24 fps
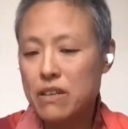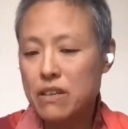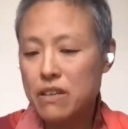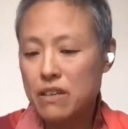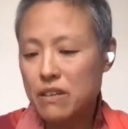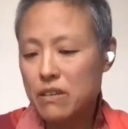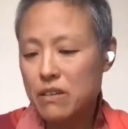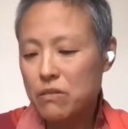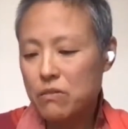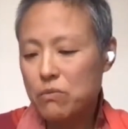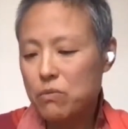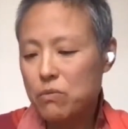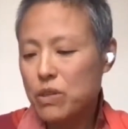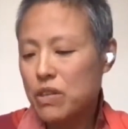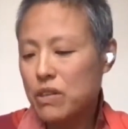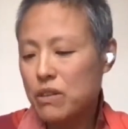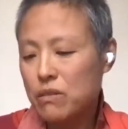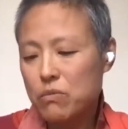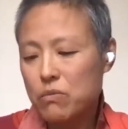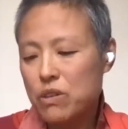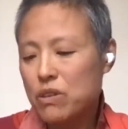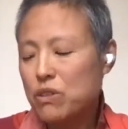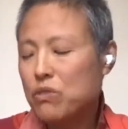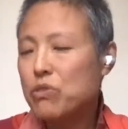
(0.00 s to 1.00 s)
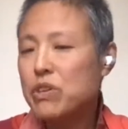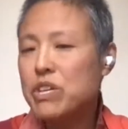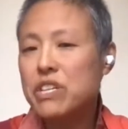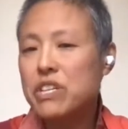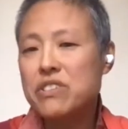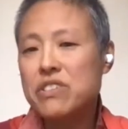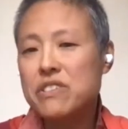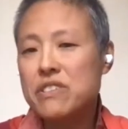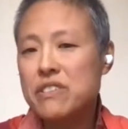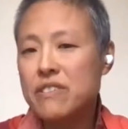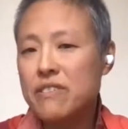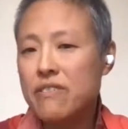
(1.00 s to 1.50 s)
we're
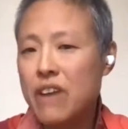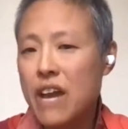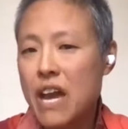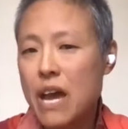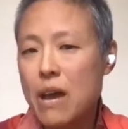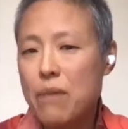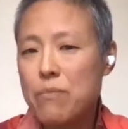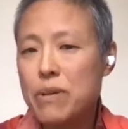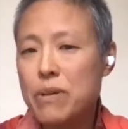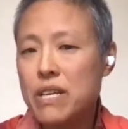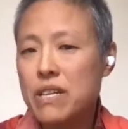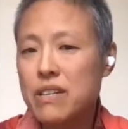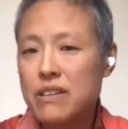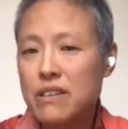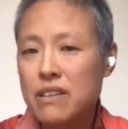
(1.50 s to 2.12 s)
creatures of habit.